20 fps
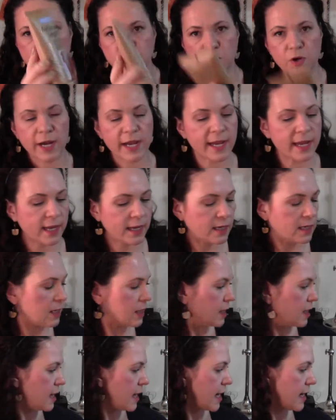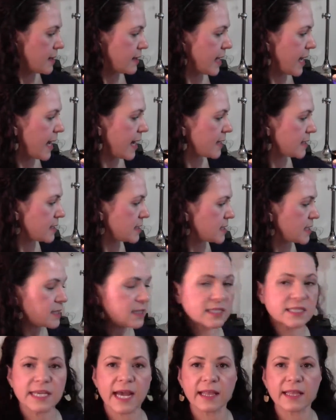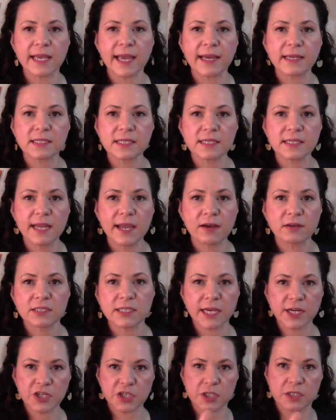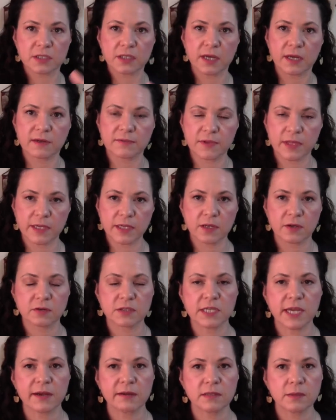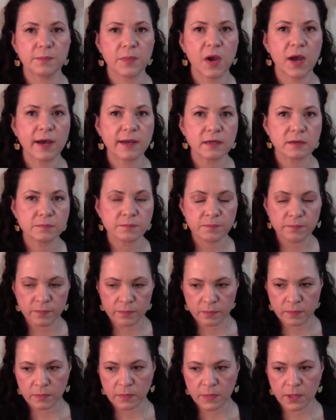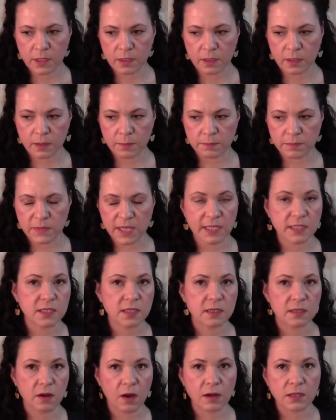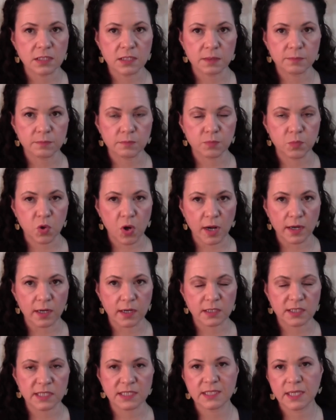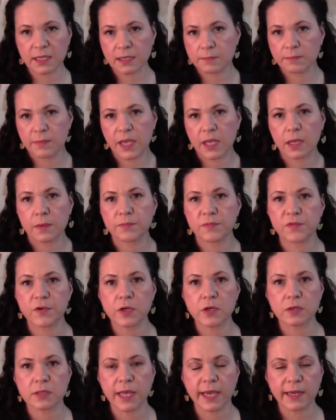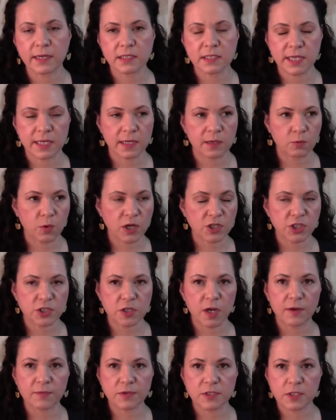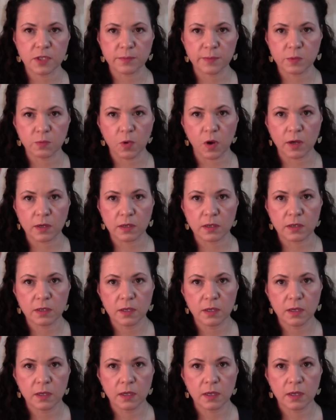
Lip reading: spray, and that is in the Sally Hansen nail section, kind of like, you know, down the bottom. That's an awesome product. It's like makeup for your legs, and it washes off with soap and water